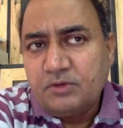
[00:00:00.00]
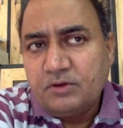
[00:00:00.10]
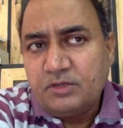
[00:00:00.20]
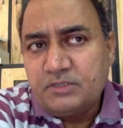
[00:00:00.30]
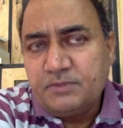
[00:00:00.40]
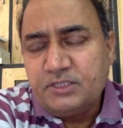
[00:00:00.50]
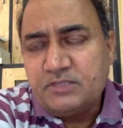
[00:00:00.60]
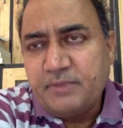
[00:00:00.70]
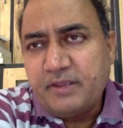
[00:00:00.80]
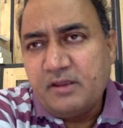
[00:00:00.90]
Smith is
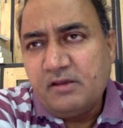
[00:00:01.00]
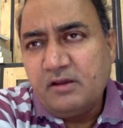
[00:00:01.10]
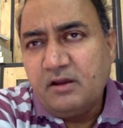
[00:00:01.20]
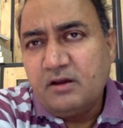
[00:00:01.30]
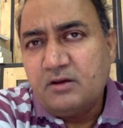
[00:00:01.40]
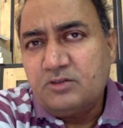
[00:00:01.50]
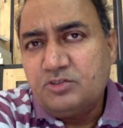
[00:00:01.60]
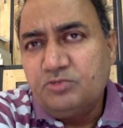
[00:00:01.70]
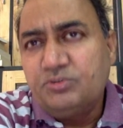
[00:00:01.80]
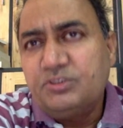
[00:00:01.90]
making
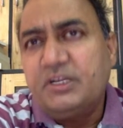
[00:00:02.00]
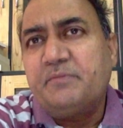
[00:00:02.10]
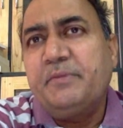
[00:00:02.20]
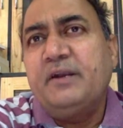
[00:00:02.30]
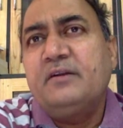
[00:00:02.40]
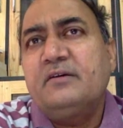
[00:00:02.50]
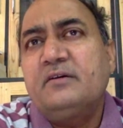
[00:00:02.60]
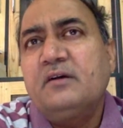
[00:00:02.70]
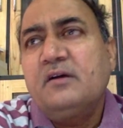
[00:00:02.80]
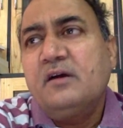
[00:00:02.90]
true statement
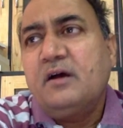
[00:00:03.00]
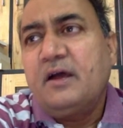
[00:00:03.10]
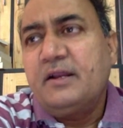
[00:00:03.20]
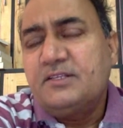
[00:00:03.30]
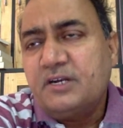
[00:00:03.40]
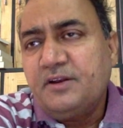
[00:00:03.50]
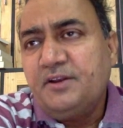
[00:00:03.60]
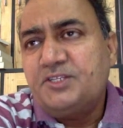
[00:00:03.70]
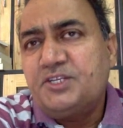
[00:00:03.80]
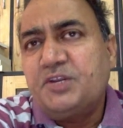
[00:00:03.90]
and certain
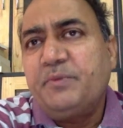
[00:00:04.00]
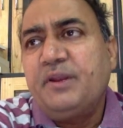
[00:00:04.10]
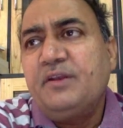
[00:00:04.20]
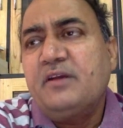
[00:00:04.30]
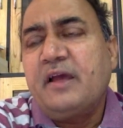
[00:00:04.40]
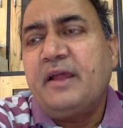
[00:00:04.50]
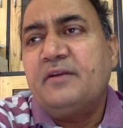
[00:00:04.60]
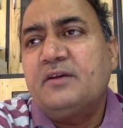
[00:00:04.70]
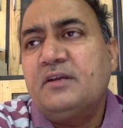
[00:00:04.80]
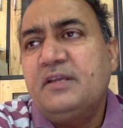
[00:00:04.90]
statement, and
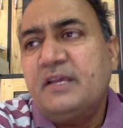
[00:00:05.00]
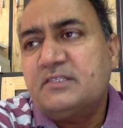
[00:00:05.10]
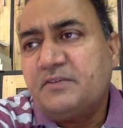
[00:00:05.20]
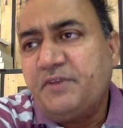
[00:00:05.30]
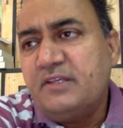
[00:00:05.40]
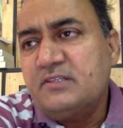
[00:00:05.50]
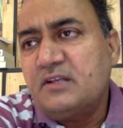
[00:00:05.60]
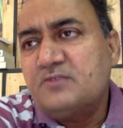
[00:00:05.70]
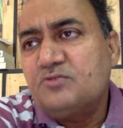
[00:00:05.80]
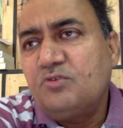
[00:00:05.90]
he has evidence
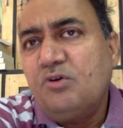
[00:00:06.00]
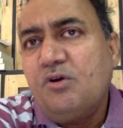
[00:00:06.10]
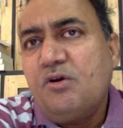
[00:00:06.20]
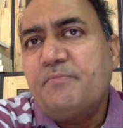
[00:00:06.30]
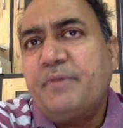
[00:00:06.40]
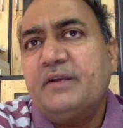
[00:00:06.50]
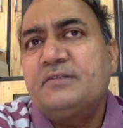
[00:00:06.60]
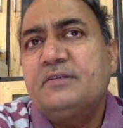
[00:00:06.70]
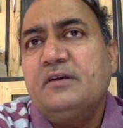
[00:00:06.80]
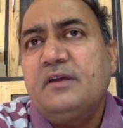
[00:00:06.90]
also, but
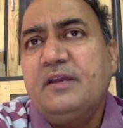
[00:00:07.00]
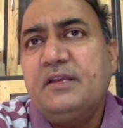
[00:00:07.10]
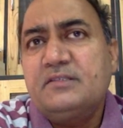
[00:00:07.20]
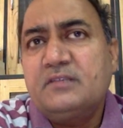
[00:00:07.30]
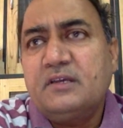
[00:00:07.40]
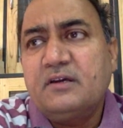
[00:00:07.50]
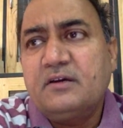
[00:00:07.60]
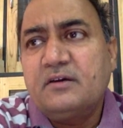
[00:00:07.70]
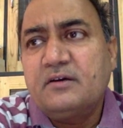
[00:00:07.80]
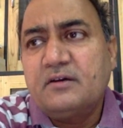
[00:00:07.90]
his
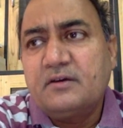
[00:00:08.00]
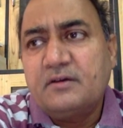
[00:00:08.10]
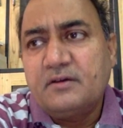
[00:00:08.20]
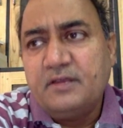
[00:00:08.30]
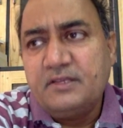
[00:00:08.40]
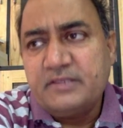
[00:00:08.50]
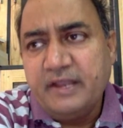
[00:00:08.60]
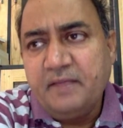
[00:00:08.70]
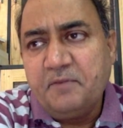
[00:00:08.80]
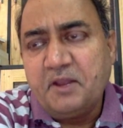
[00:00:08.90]

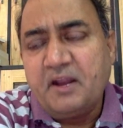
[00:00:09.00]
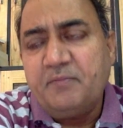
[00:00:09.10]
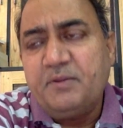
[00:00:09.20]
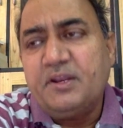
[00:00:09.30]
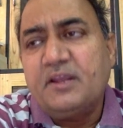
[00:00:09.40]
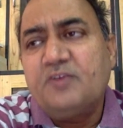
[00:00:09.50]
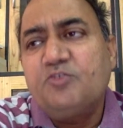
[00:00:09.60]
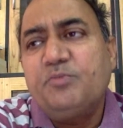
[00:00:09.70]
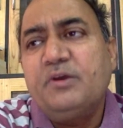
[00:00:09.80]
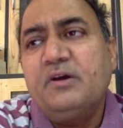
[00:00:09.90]
claim cannot be taken to
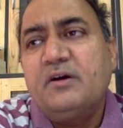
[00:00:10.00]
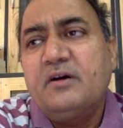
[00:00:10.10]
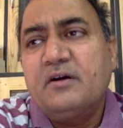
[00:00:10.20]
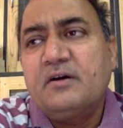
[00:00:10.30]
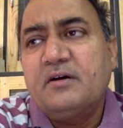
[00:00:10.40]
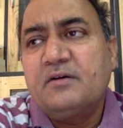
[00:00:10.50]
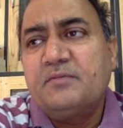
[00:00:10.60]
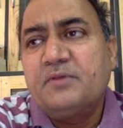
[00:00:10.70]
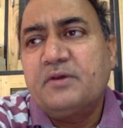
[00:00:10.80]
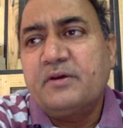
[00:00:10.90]
be a
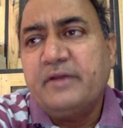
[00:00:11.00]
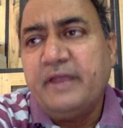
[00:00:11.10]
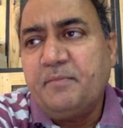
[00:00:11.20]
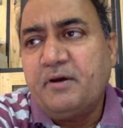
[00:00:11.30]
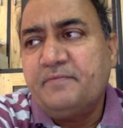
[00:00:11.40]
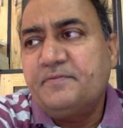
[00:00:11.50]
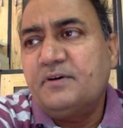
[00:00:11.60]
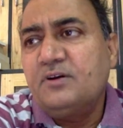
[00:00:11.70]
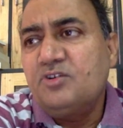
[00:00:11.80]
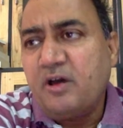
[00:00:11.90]
claim of
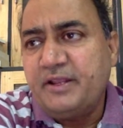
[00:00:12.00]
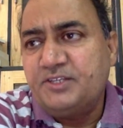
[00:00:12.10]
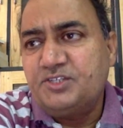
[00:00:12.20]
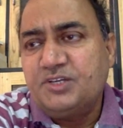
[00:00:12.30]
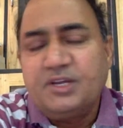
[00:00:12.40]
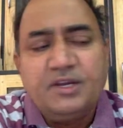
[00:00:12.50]
knowledge.